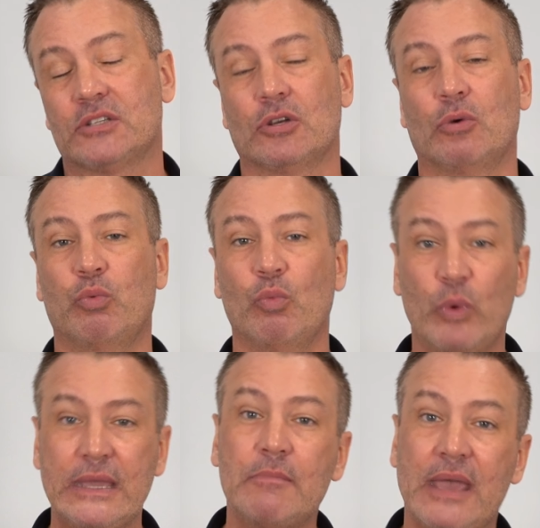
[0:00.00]
So
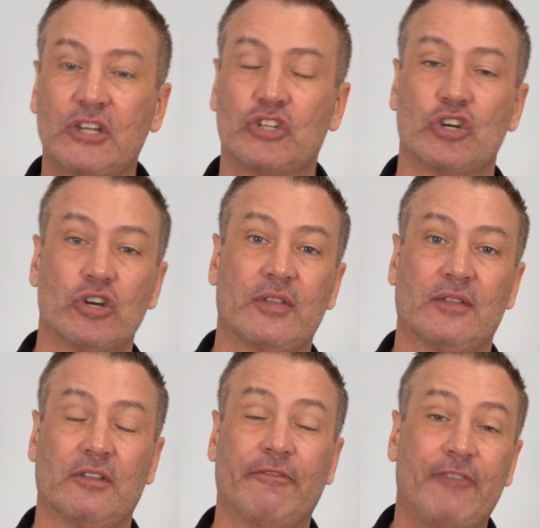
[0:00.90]
we make sure
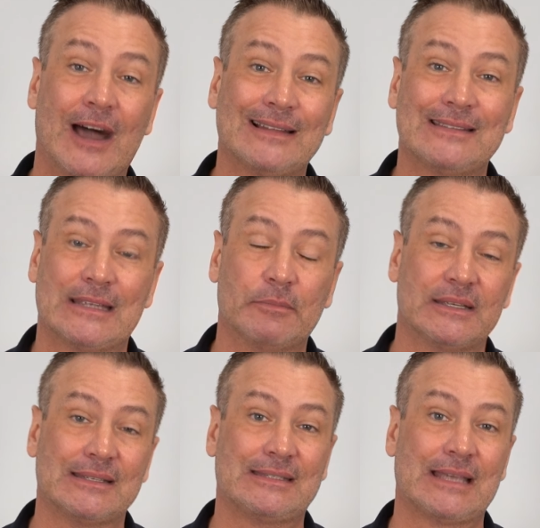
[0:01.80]
that the final
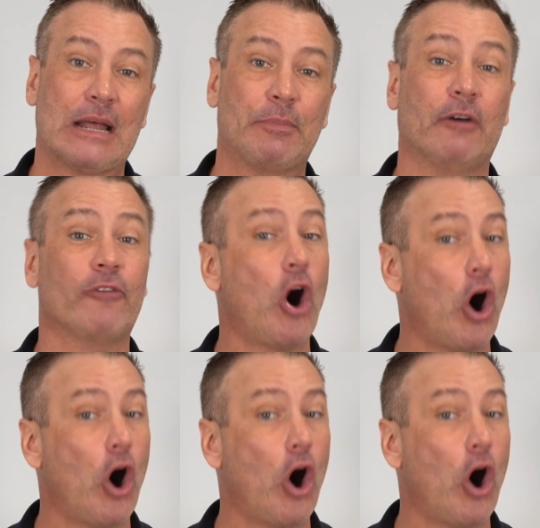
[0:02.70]
assembly and setup of